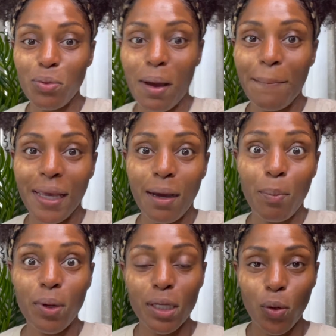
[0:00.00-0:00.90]
my makeup
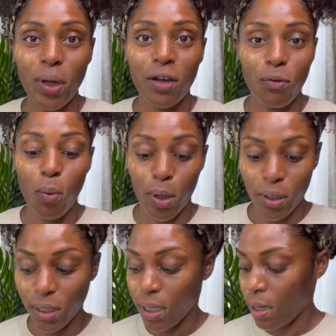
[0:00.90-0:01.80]
really quick for
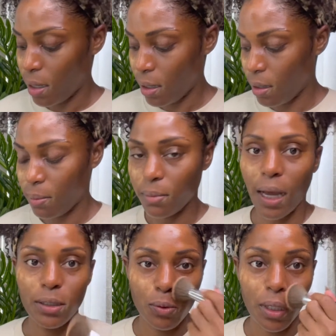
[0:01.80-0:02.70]
work. I
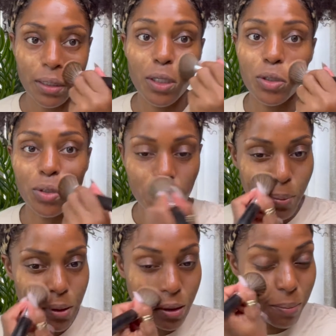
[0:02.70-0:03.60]
do think that you should
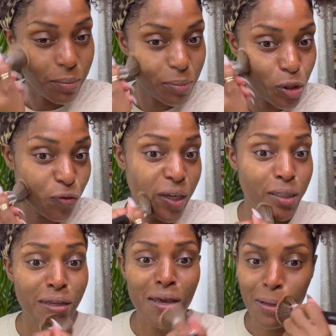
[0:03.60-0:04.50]
put your face
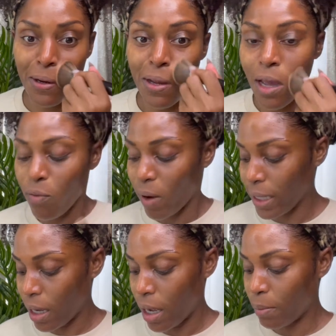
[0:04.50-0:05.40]
together. Right
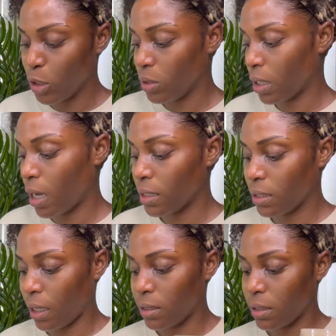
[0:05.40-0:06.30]
now I'm using
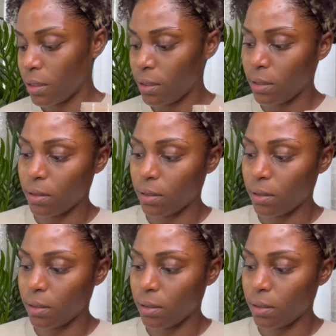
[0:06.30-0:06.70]
Anastasia's